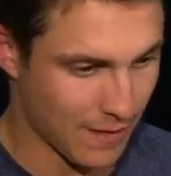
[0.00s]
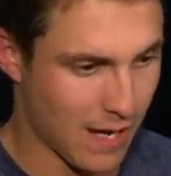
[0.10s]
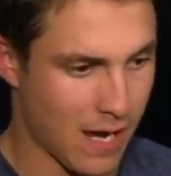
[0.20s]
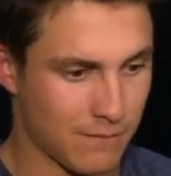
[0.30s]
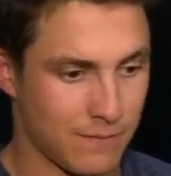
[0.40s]

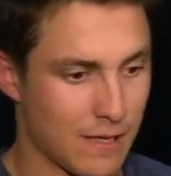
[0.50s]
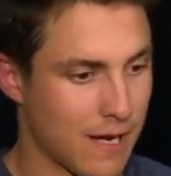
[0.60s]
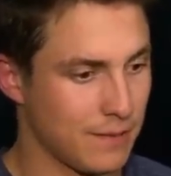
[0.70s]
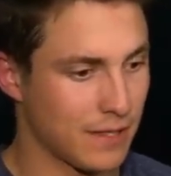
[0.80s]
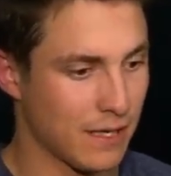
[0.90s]

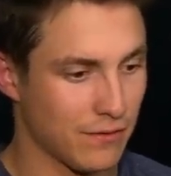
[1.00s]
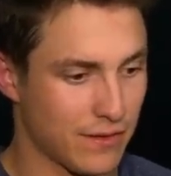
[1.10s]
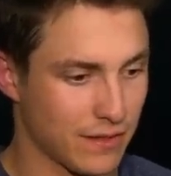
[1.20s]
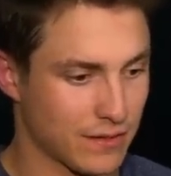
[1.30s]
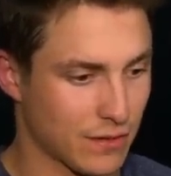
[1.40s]
I mean, I don't
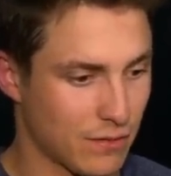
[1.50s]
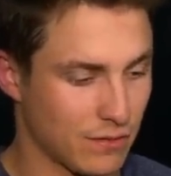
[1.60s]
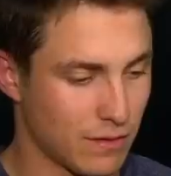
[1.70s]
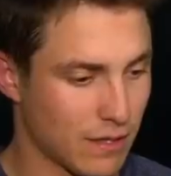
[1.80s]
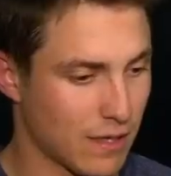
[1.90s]
think so.